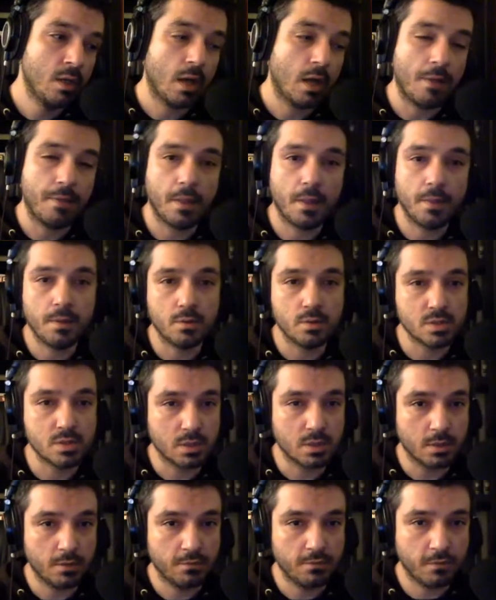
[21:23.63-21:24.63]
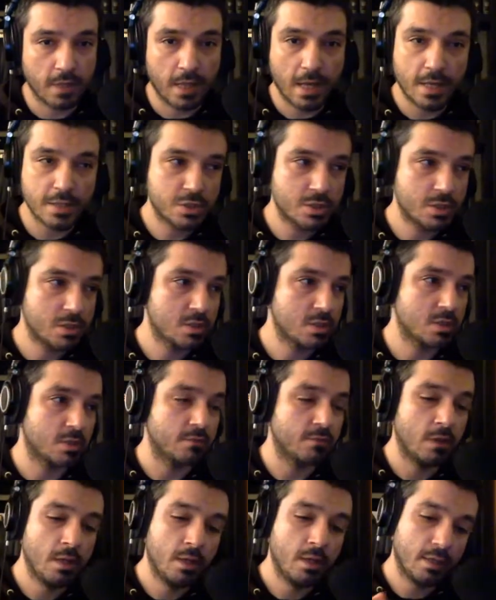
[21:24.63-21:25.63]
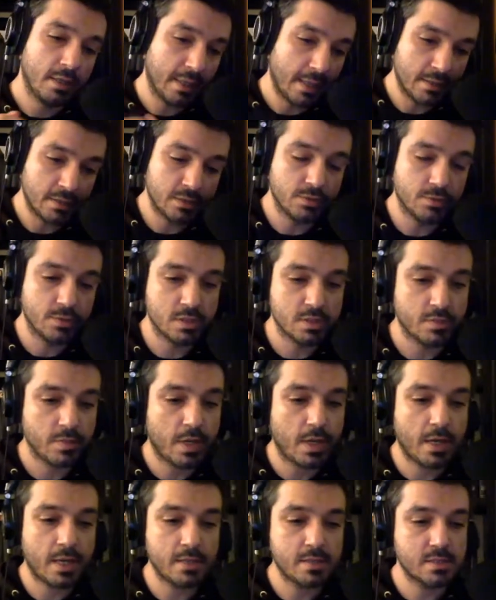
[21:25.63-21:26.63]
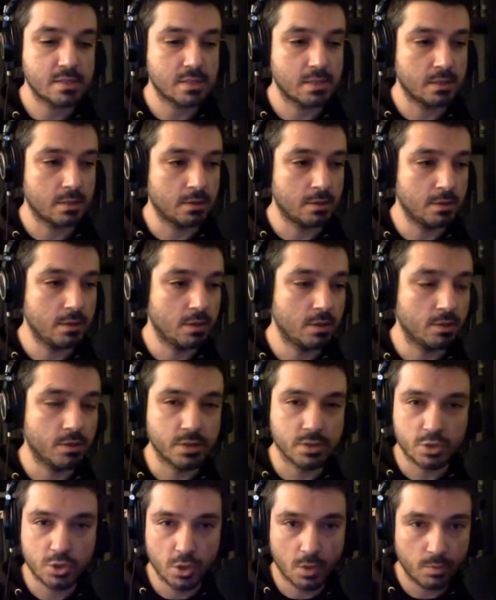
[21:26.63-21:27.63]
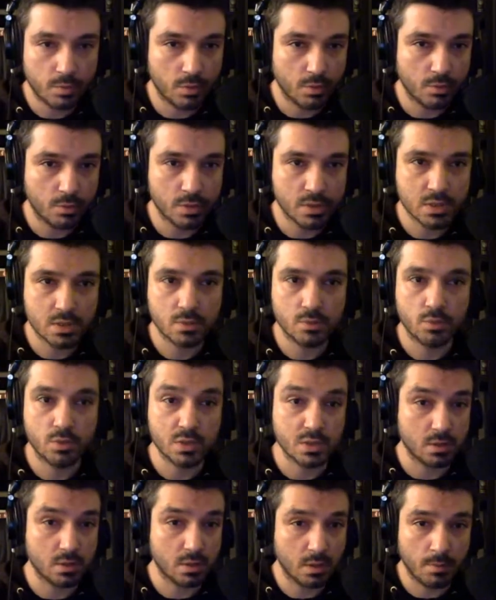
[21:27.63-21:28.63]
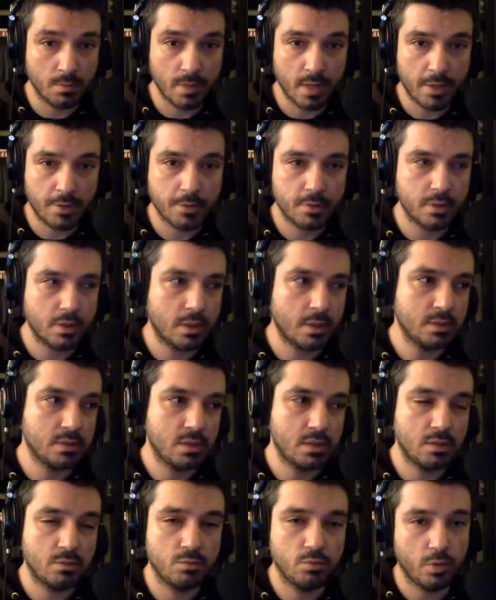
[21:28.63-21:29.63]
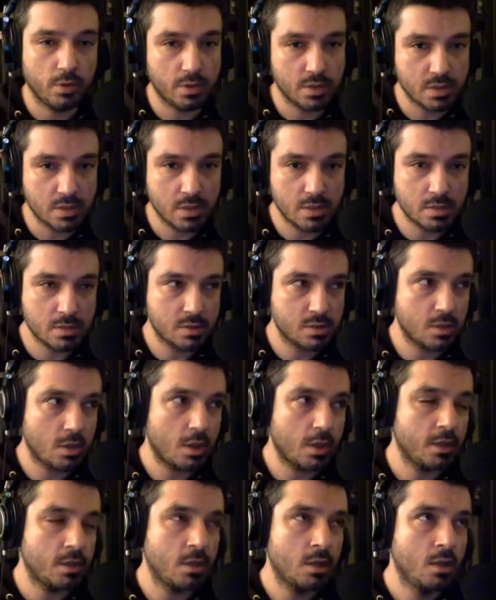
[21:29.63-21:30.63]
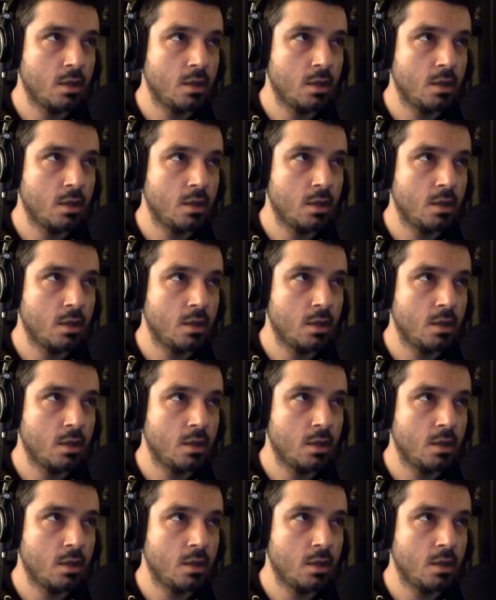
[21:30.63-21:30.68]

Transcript: I thought there was good flashes of getting to his spots, and his jumper was looking better than it did when the season started.